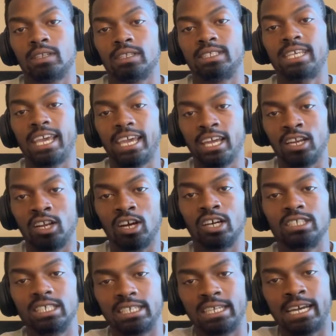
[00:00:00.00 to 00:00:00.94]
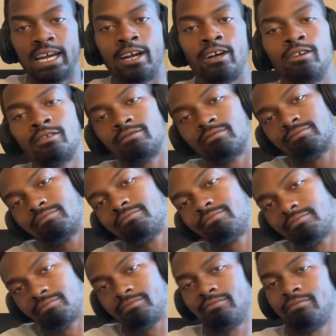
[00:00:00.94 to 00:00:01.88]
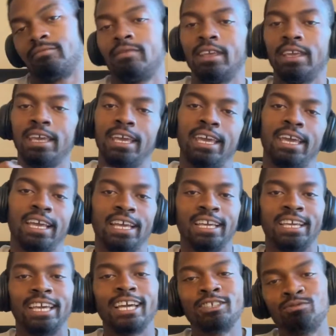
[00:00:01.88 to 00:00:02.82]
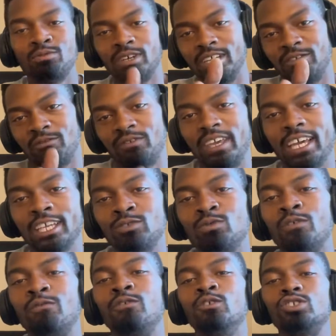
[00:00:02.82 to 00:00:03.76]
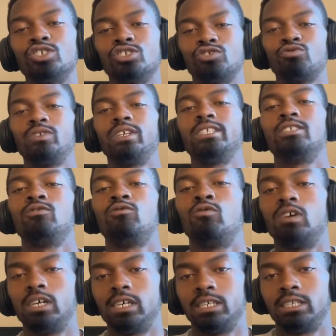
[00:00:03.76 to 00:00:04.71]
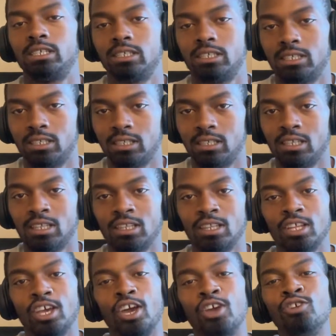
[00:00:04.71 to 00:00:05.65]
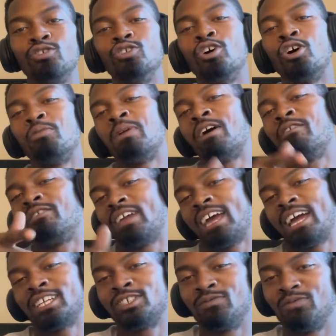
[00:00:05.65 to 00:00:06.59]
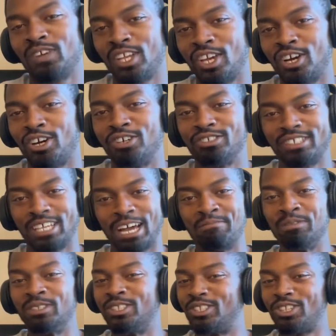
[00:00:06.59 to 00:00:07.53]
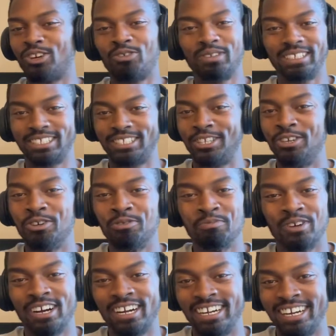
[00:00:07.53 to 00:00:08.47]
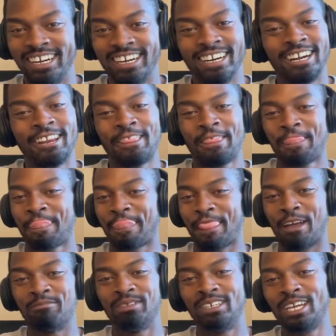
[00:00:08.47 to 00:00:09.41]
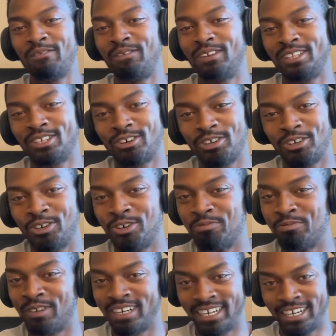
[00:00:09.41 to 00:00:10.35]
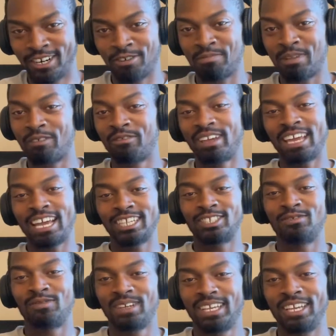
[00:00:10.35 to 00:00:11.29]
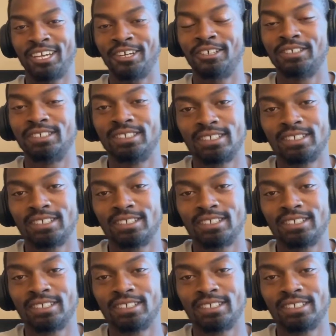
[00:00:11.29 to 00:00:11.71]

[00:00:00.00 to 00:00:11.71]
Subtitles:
taking Larsa down. Guess what Future's reason was? You know my reaction videos. I'm going to throw this humor in there. I'm going to definitely throw the humor in there on my reaction videos.